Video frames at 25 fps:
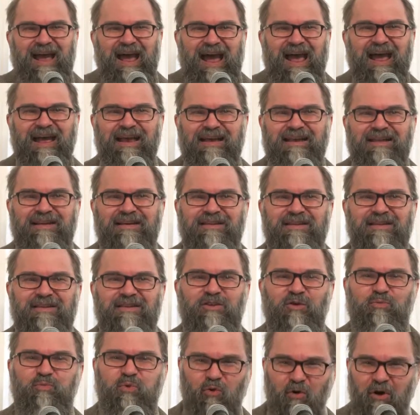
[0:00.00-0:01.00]
And
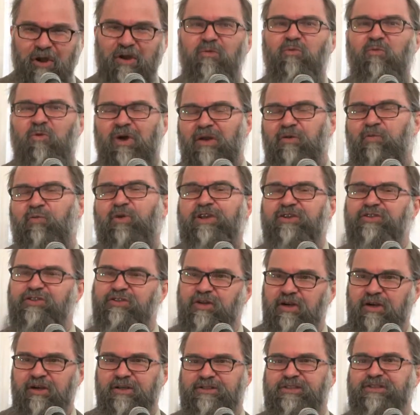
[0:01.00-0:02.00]
the point when we
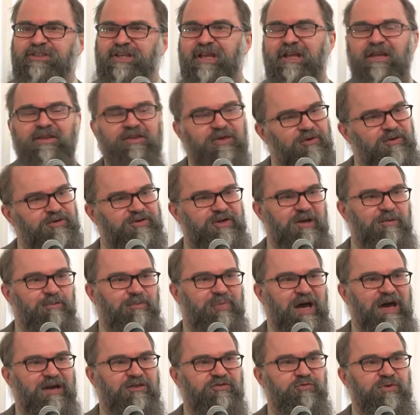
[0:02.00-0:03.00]
start seeing those
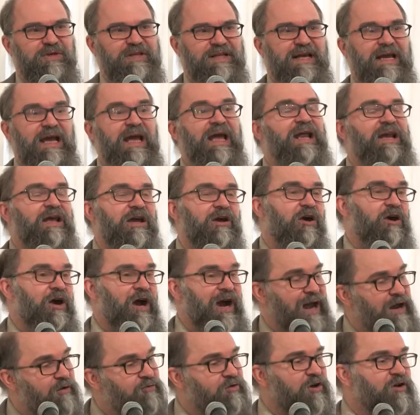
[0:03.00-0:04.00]
impacts really hitting our
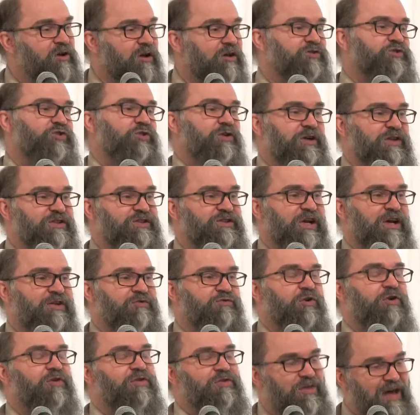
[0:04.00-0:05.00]
agriculture and
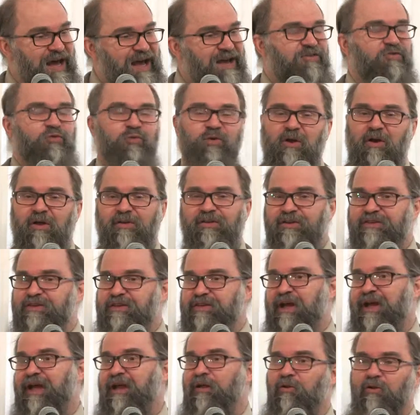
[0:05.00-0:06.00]
etc., that's when all the
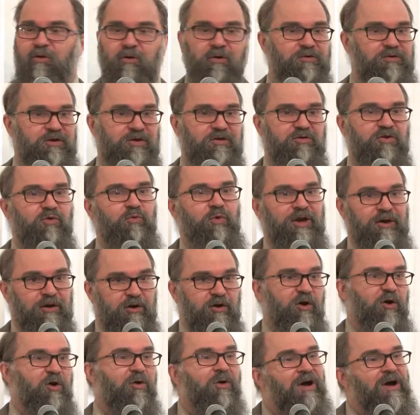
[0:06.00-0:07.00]
denial goes out the
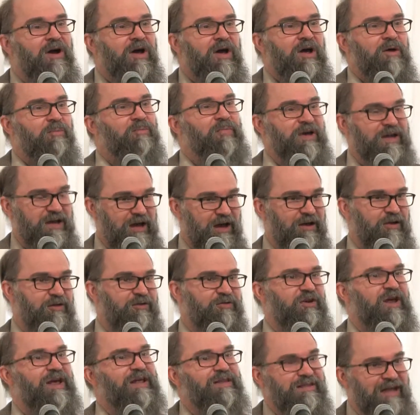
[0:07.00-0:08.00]
window.
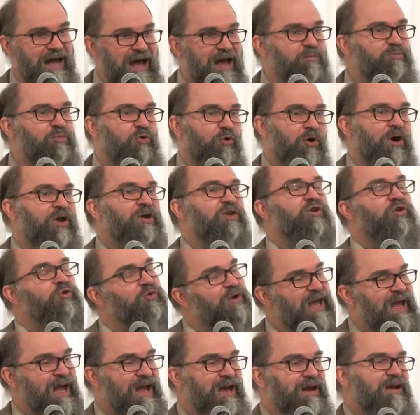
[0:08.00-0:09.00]
Because at that point, you
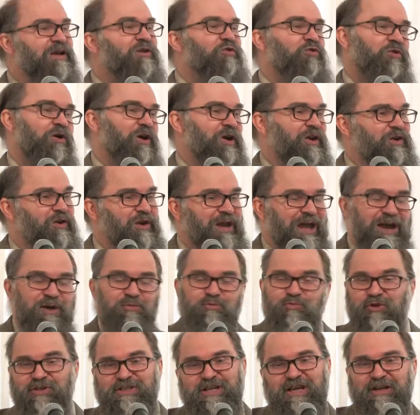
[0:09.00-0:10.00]
can't ignore it, you can't
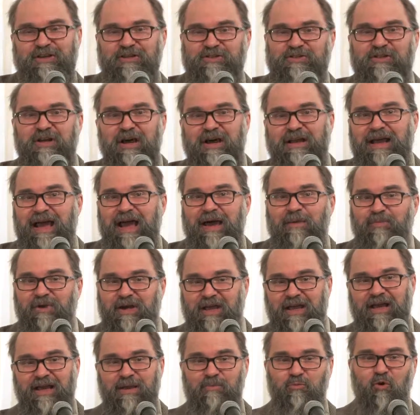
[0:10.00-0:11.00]
pretend it's not
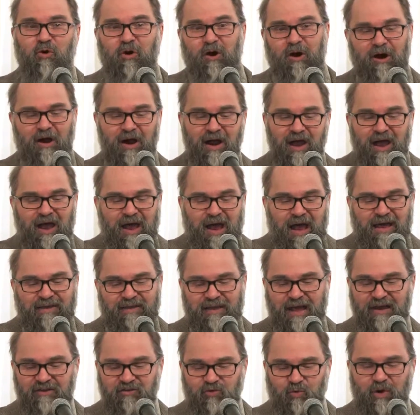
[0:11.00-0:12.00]
happening anymore. And
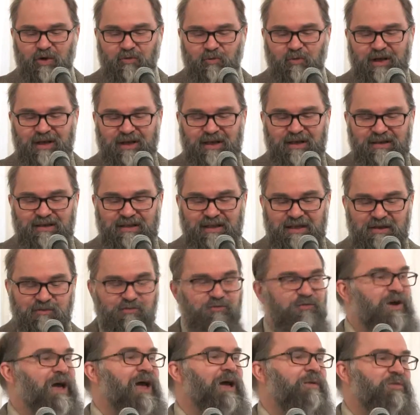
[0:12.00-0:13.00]
that's when we need the
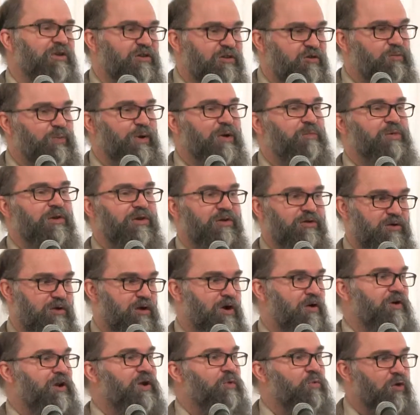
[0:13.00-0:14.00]
fabulous people that are
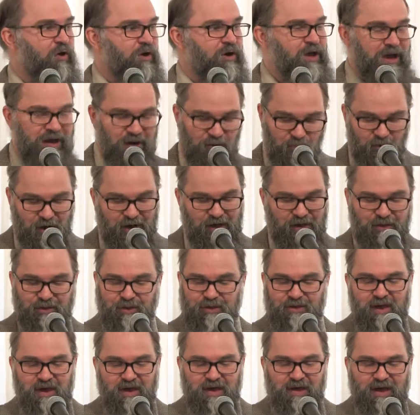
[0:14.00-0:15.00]
already working
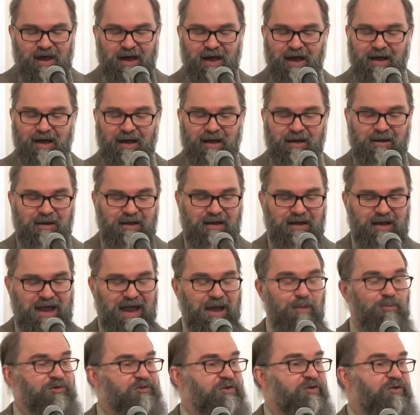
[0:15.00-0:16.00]
with
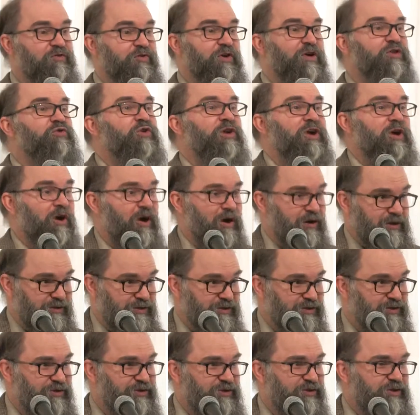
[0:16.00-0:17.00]
Hamilton's Victory
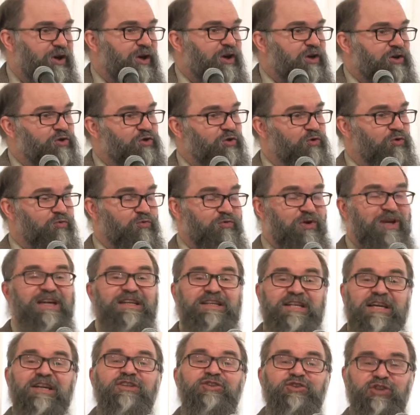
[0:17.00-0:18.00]
Gardens to
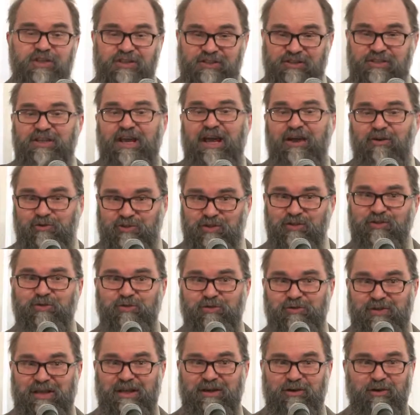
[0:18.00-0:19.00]
reteach us how to do
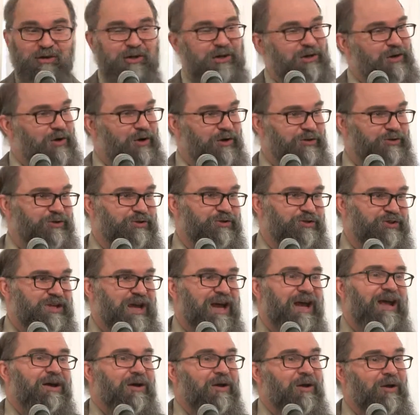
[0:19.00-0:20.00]
that on a larger
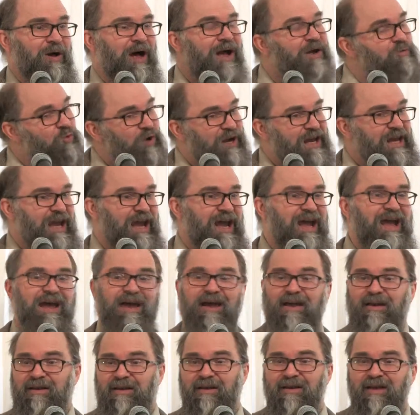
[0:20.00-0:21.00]
scale. And we
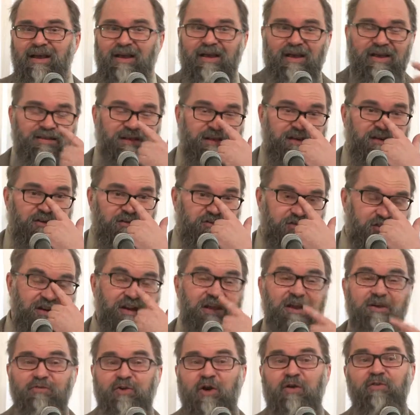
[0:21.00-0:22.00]
can. The
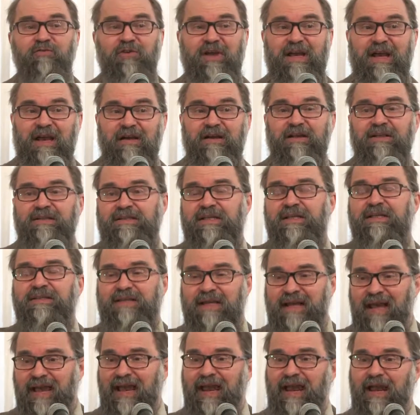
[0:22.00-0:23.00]
city of Havana
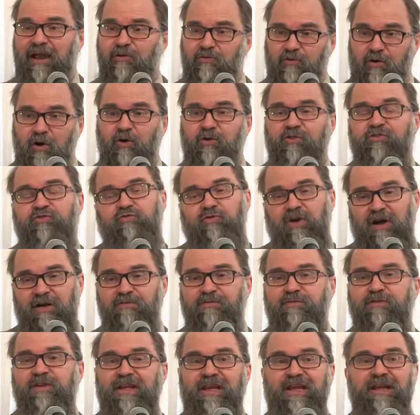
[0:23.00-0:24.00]
today grows
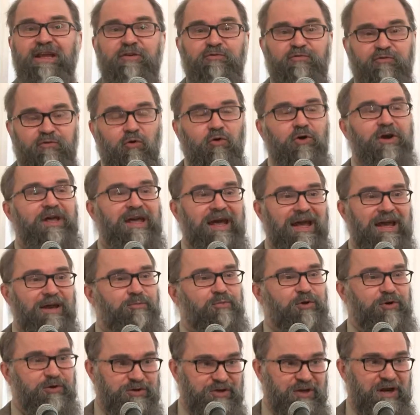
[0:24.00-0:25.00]
roughly
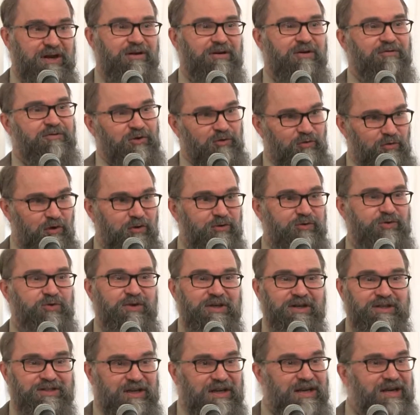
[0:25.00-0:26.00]
48% of the
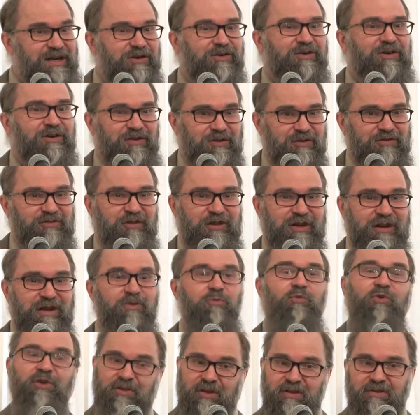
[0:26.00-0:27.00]
groceries eaten in the city
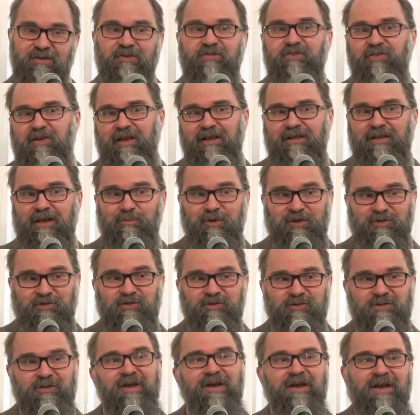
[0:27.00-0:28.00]
within the city
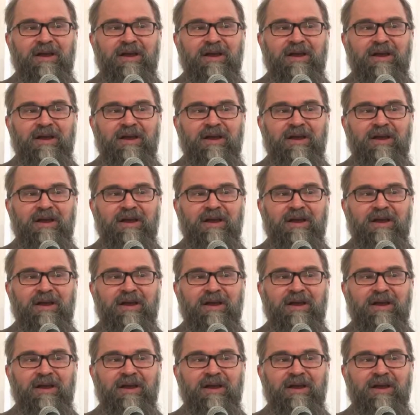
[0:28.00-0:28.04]
limits.